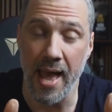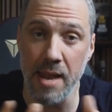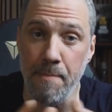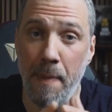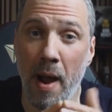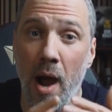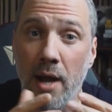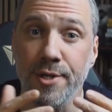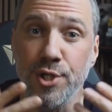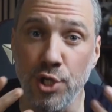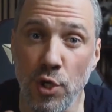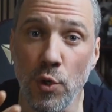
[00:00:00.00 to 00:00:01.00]
And part
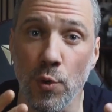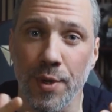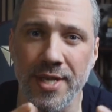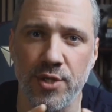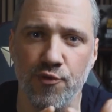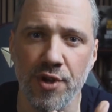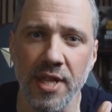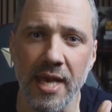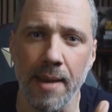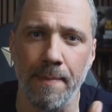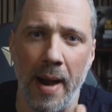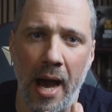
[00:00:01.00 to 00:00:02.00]
two is
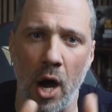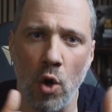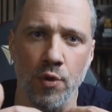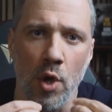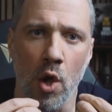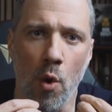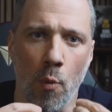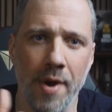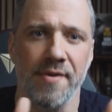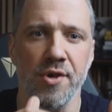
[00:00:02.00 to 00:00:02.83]
really about where